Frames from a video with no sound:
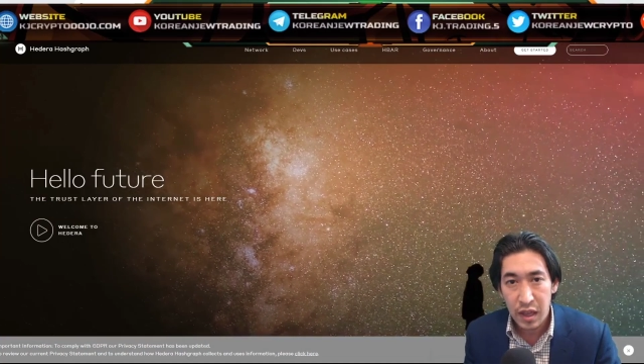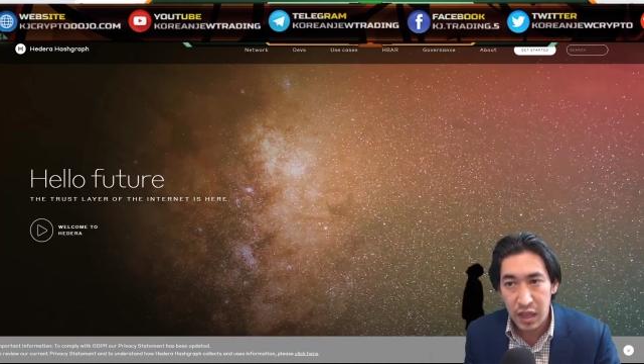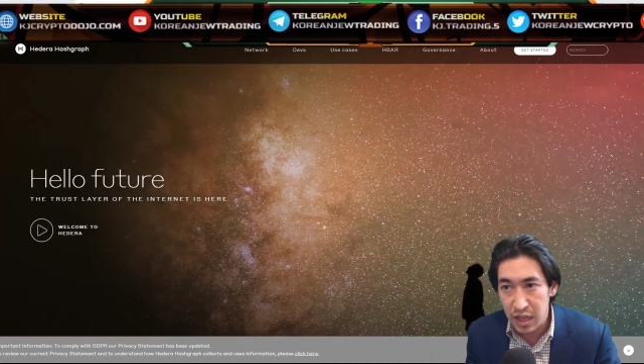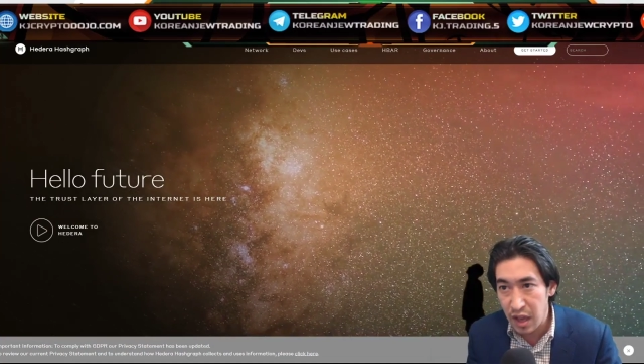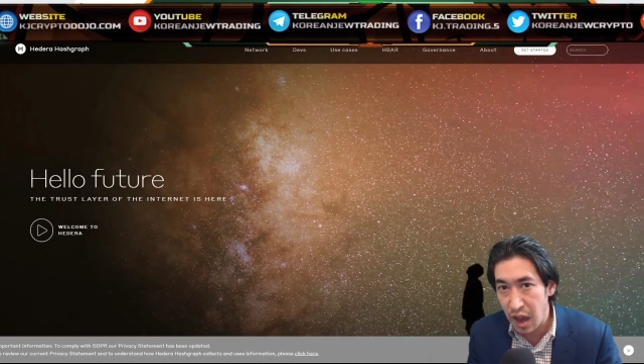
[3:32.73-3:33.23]

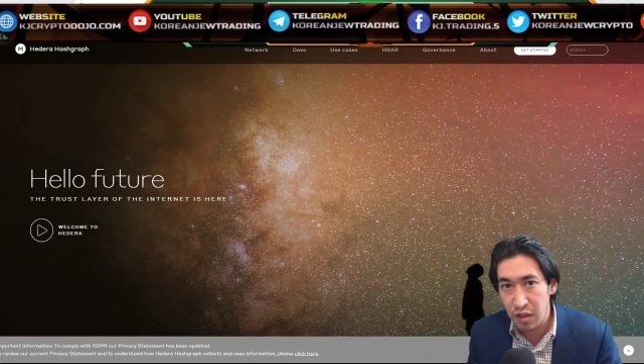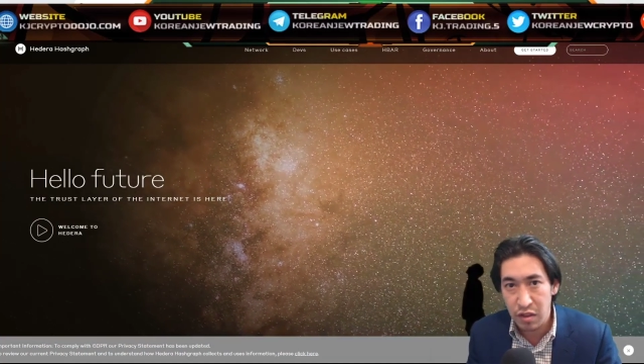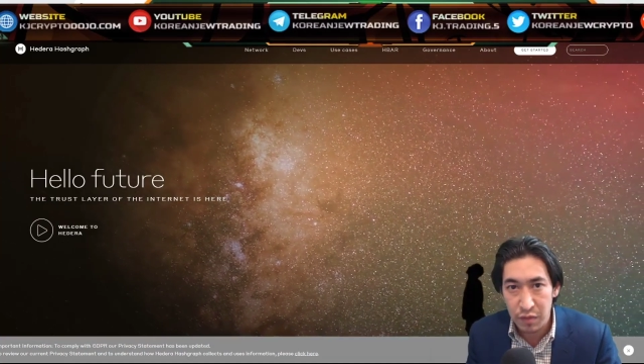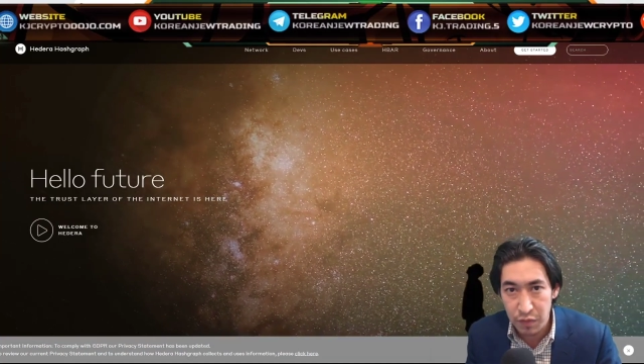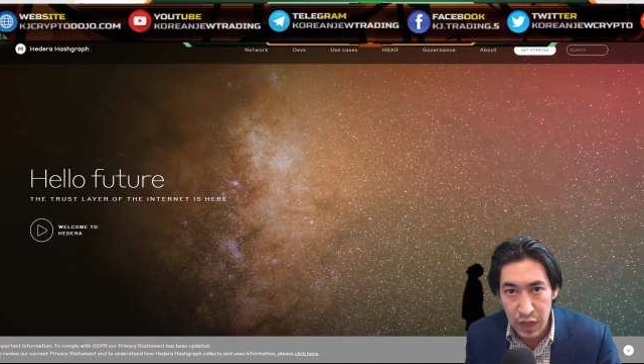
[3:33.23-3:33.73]
E O S
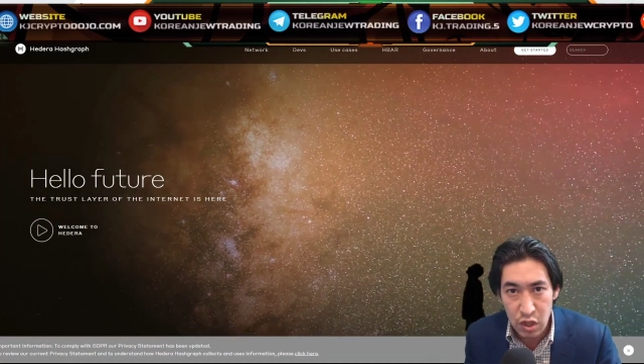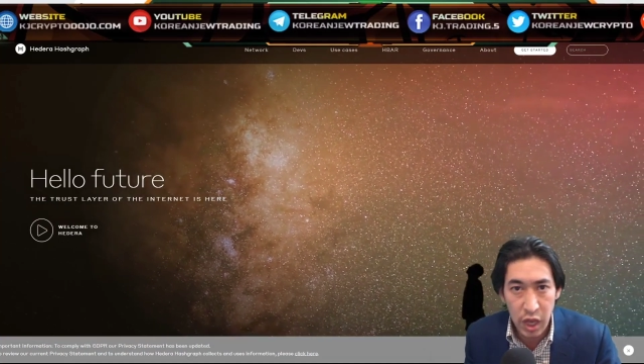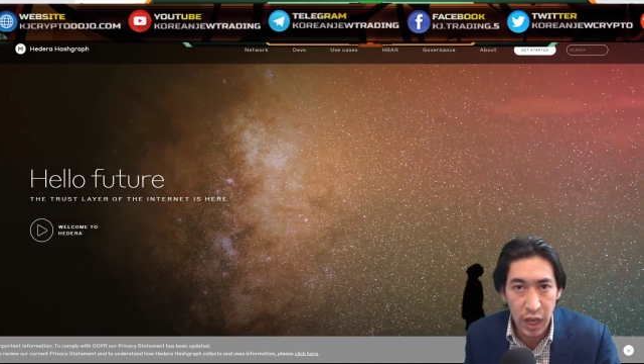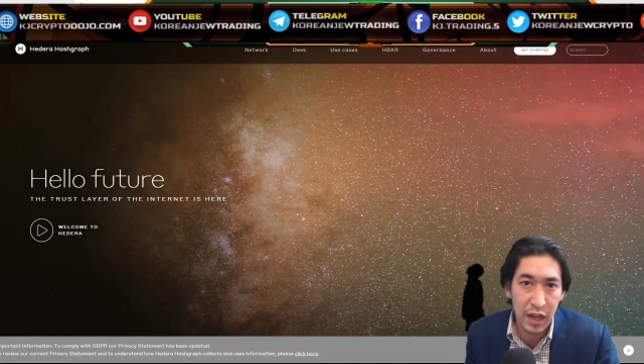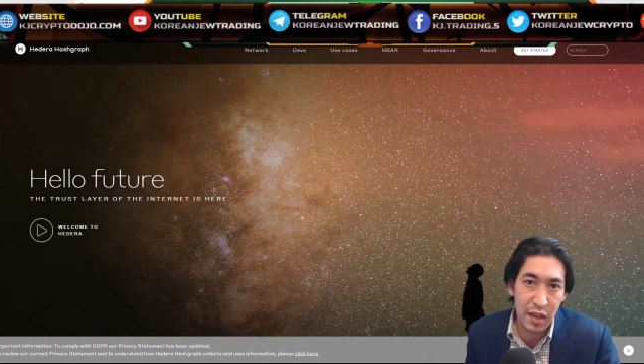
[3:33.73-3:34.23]
and
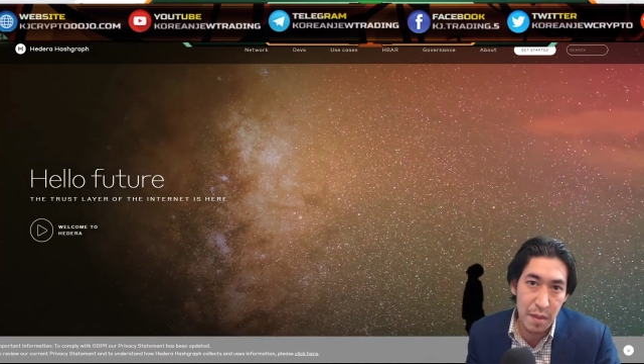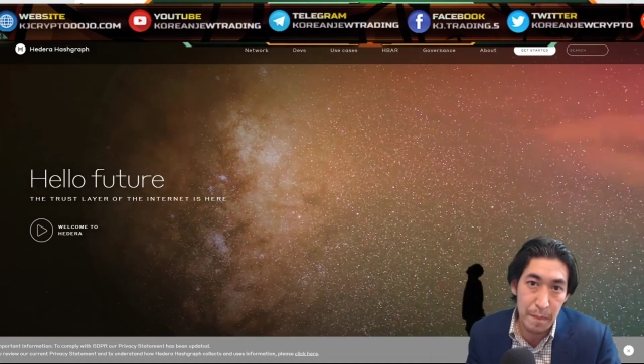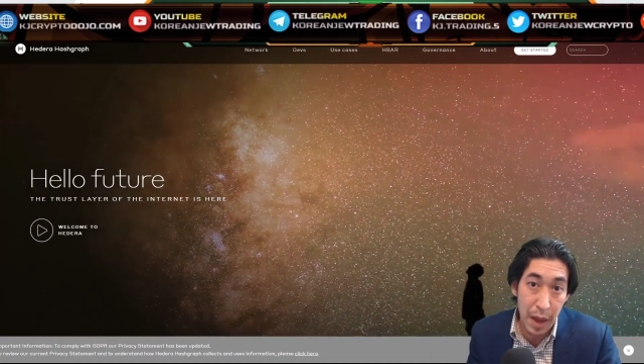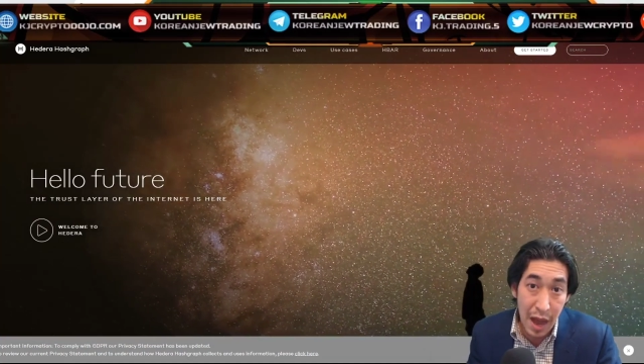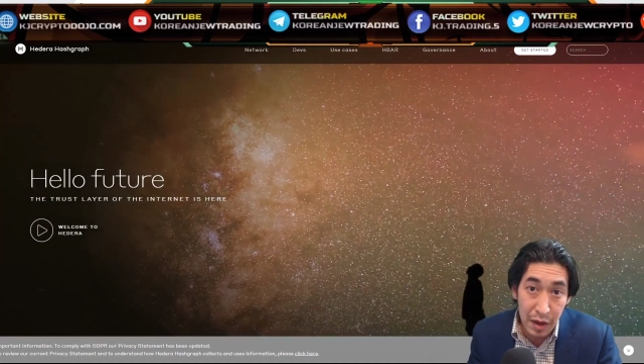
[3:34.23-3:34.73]
VeChain in the
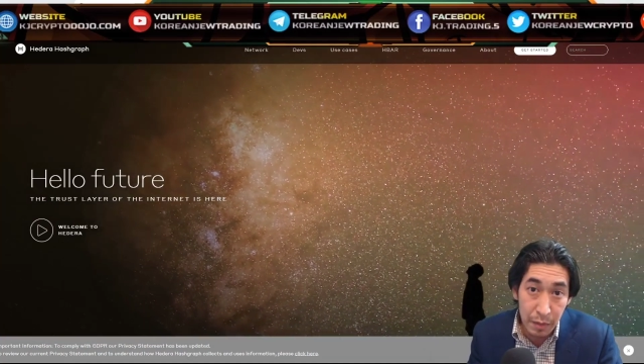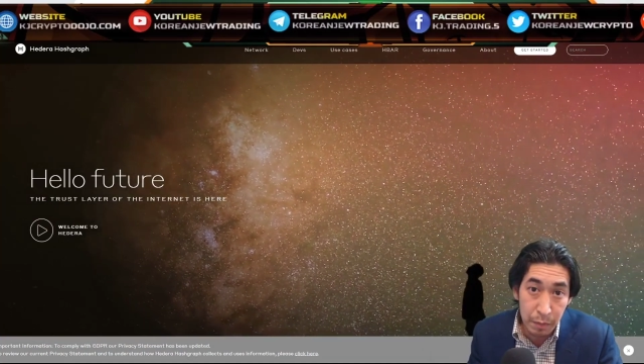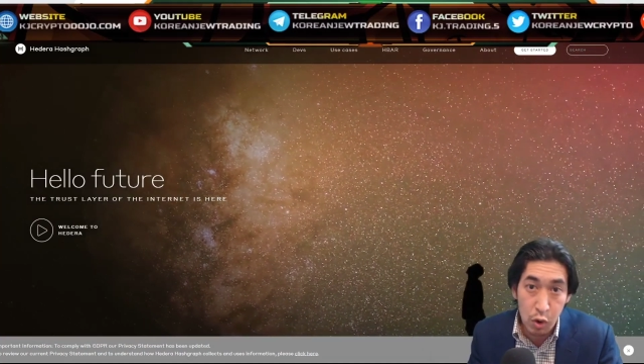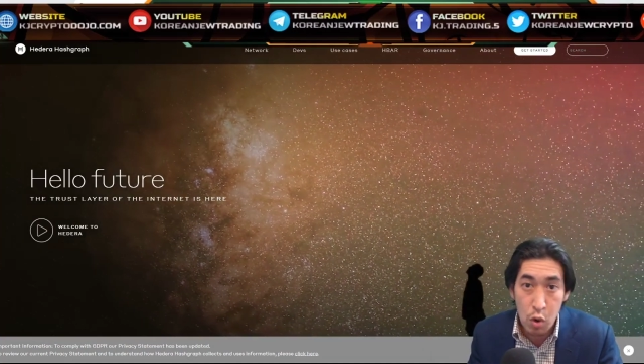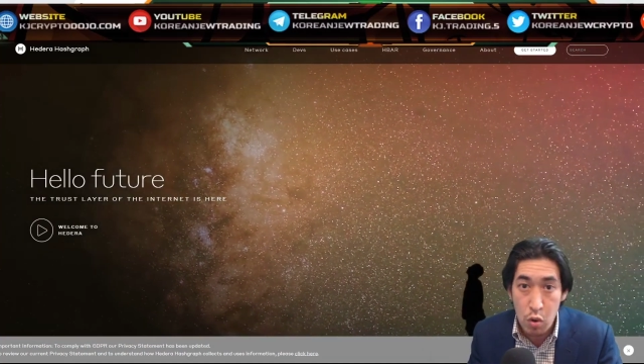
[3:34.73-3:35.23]

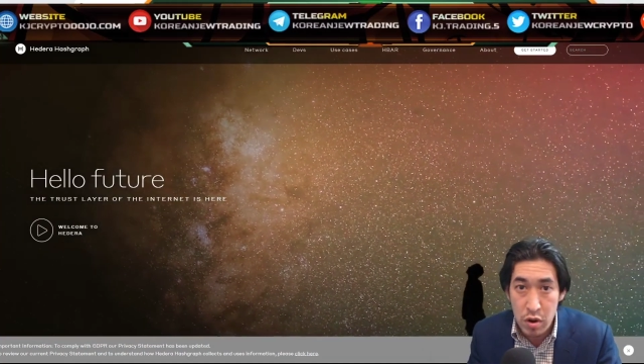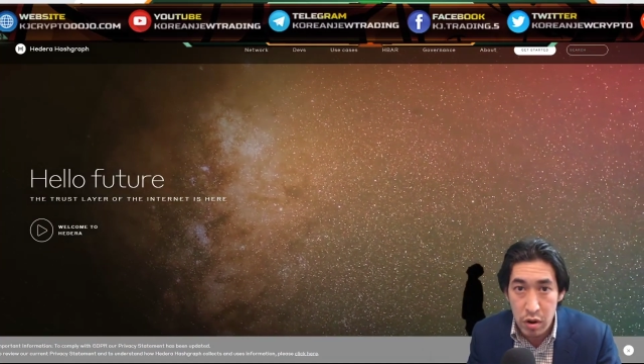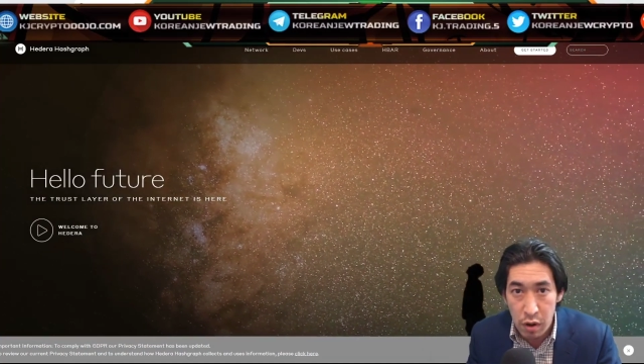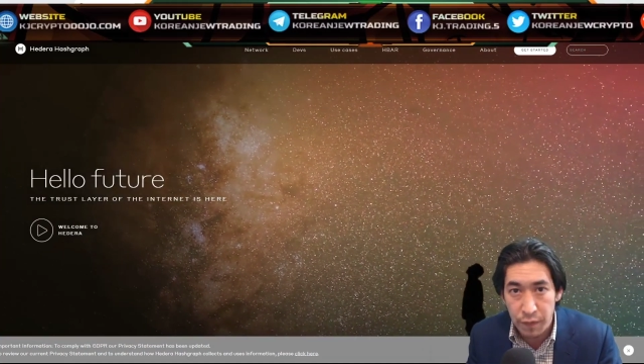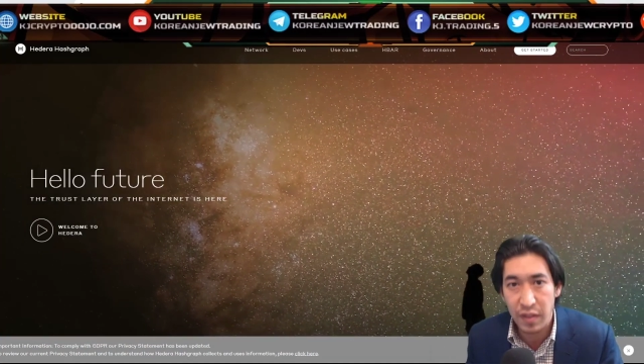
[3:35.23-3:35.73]
bottom
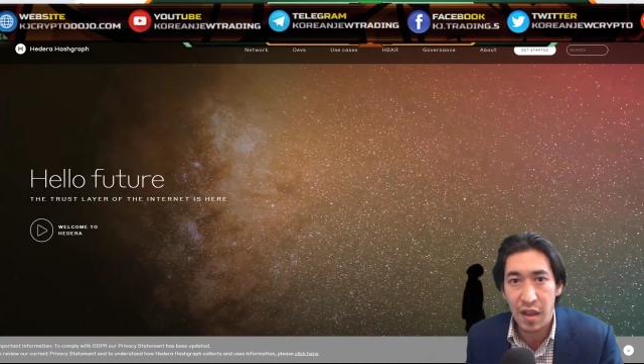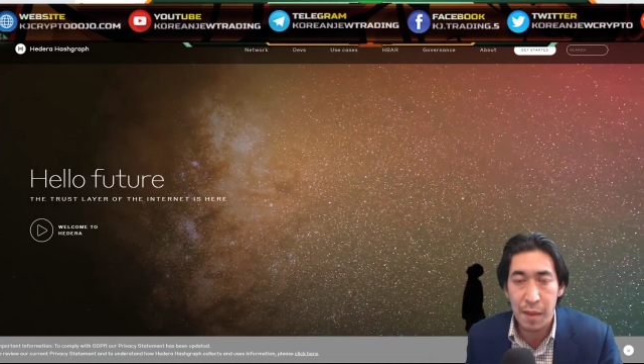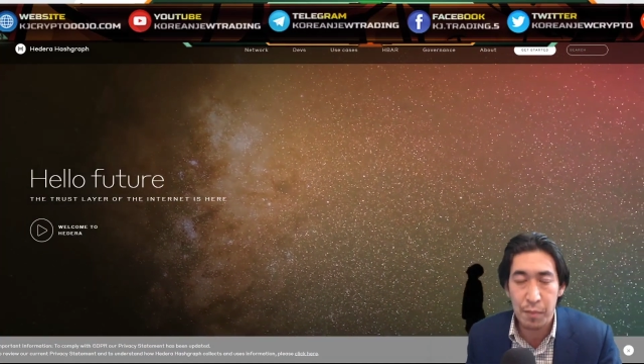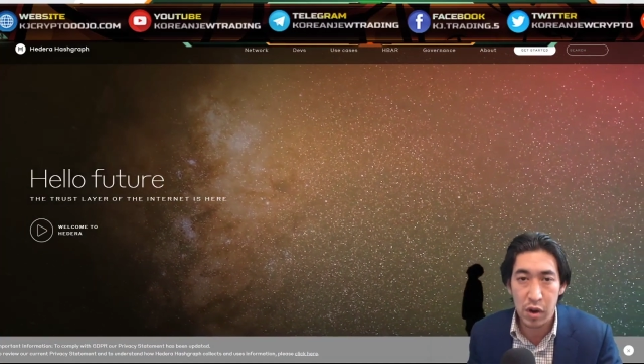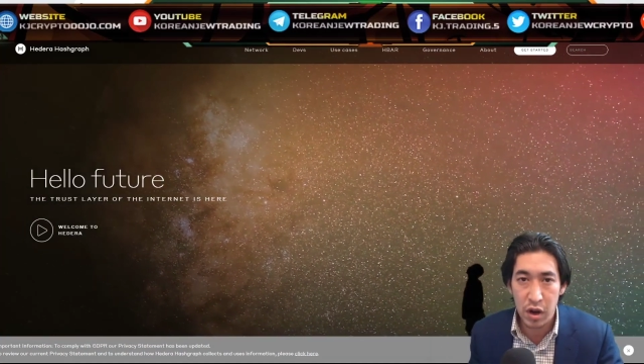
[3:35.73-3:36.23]
quarter of the
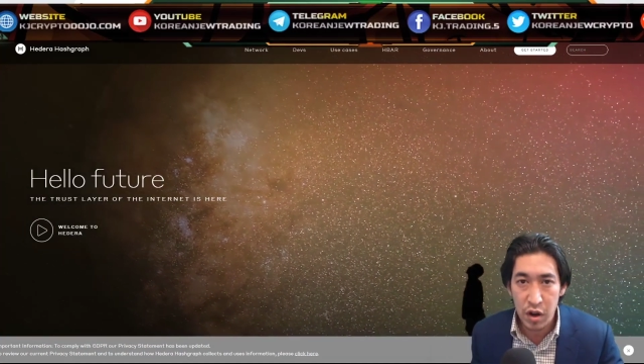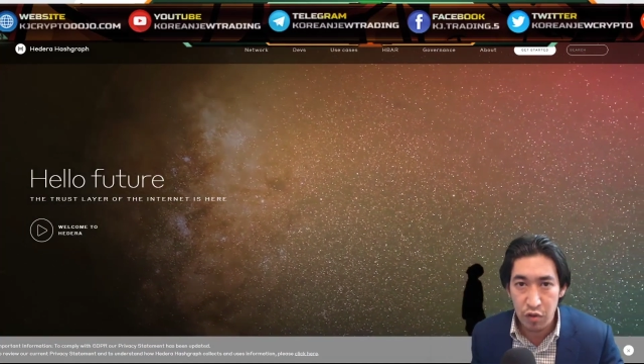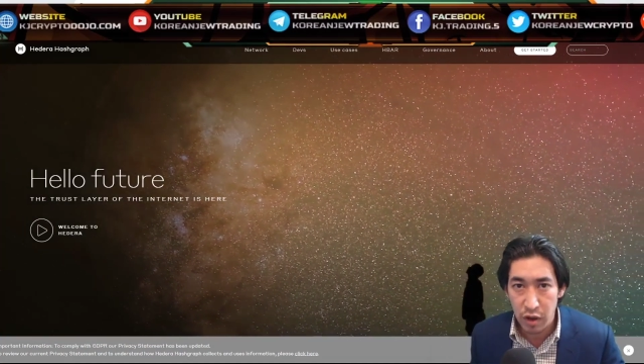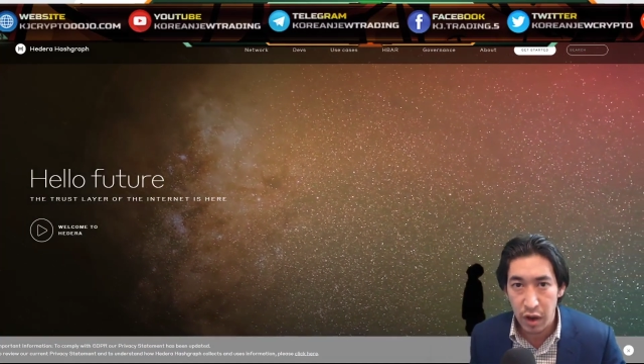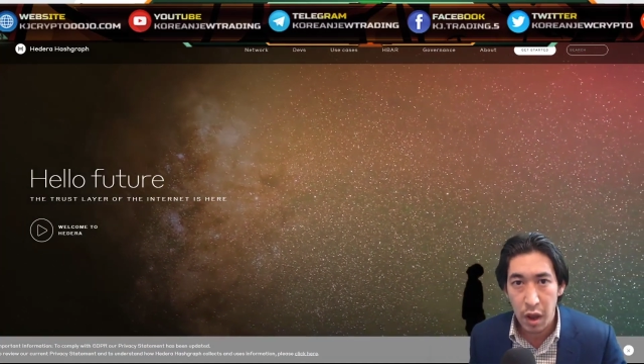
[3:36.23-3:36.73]
top one
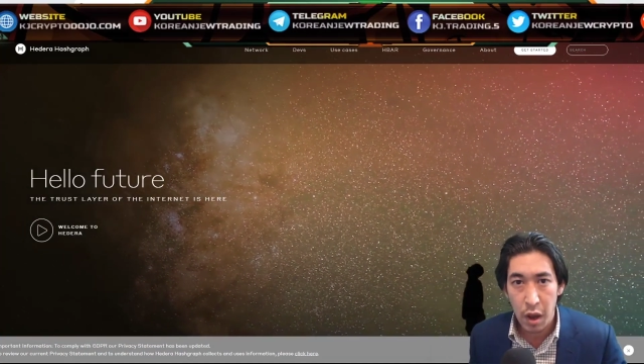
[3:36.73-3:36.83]
hundred